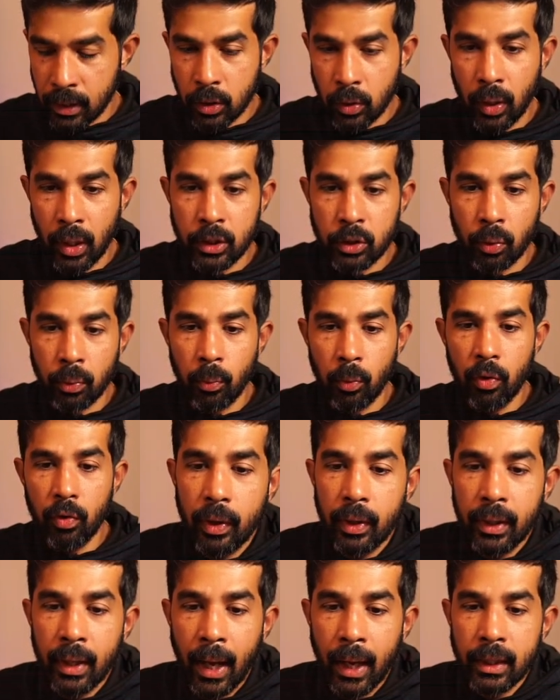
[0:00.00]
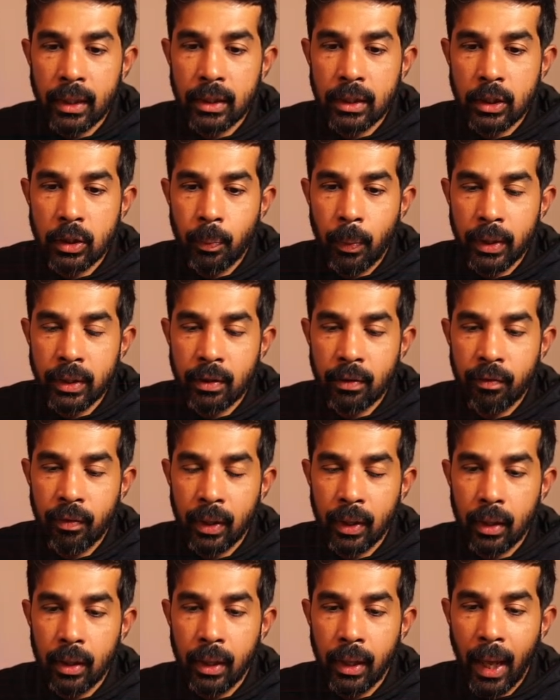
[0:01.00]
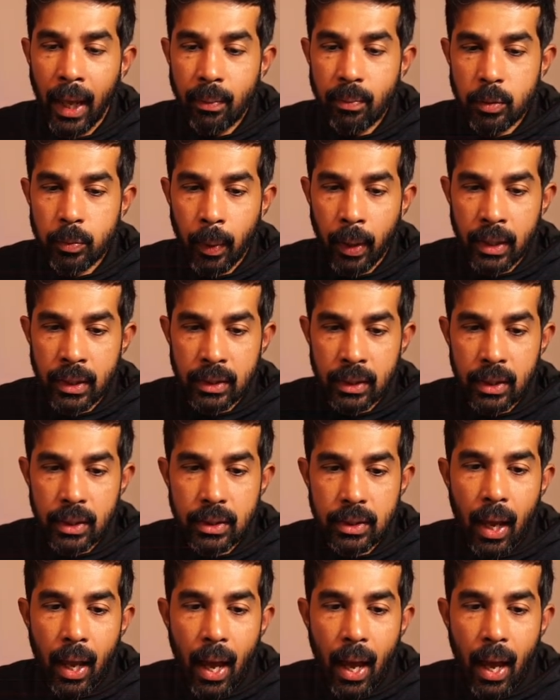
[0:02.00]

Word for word: So let's remove that specific namespaces